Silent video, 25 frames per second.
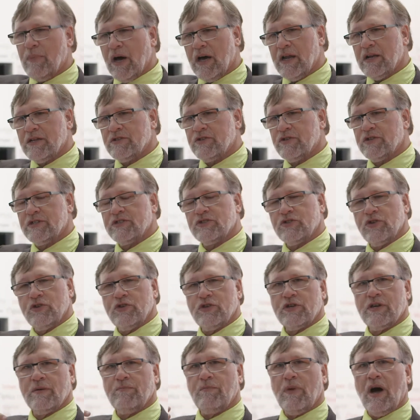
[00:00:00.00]
monitoring, so
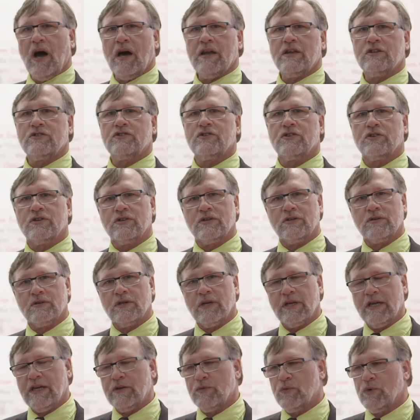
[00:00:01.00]
you can monitor
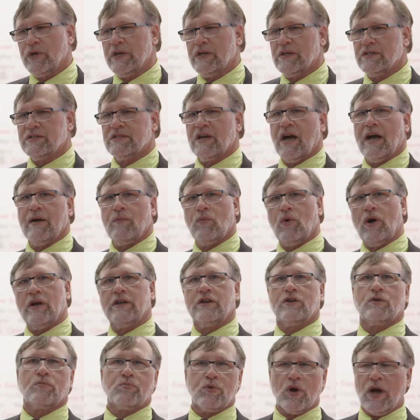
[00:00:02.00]
in real time while
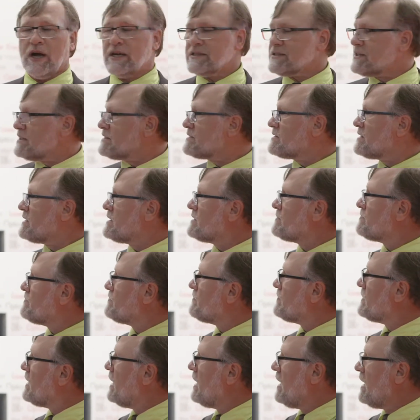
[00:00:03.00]
you're processing.
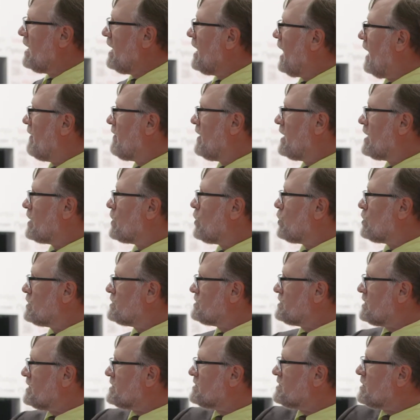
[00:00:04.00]
And then, of
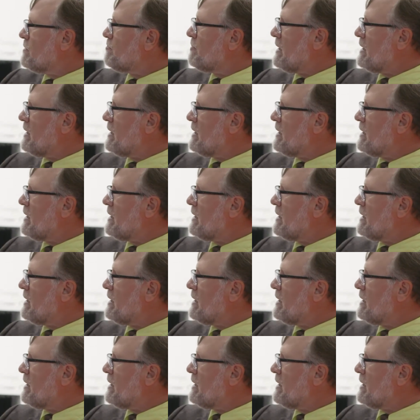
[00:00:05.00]
course, just the